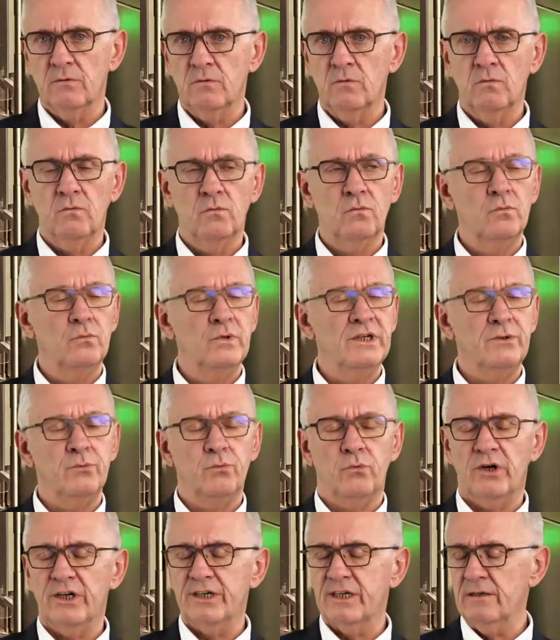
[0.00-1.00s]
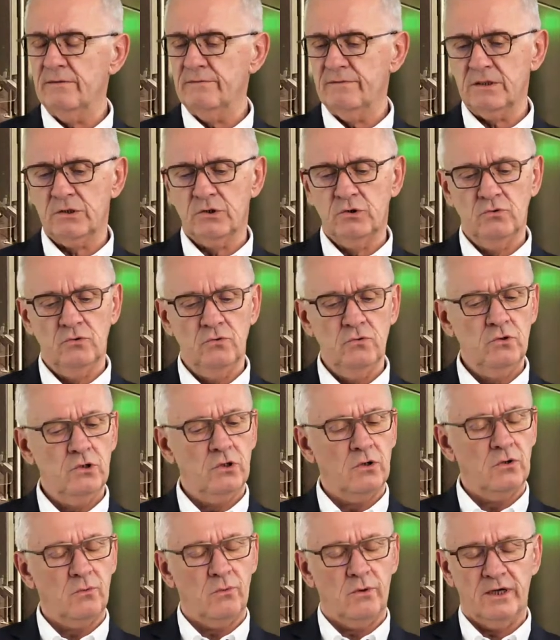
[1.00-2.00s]
with whatever
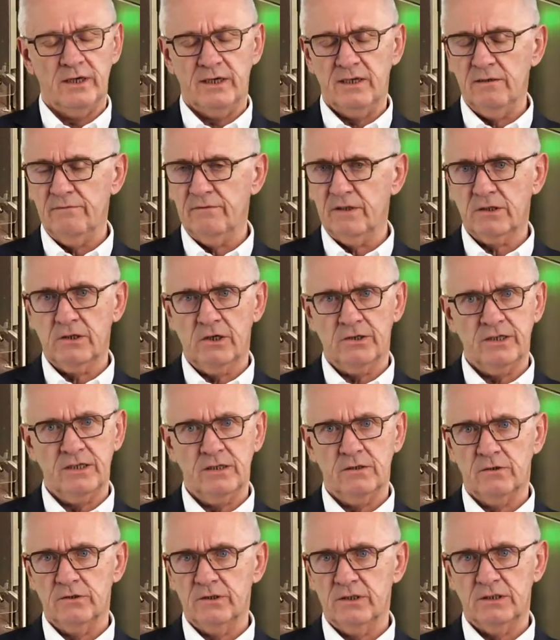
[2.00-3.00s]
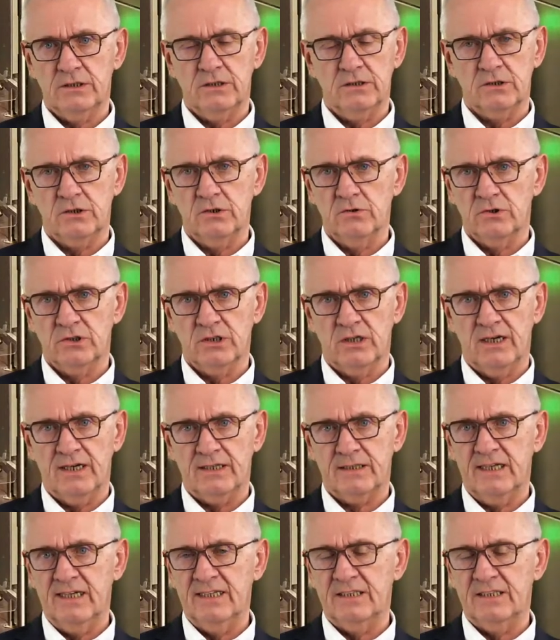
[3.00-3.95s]
tool or whatever cutting conditions you select.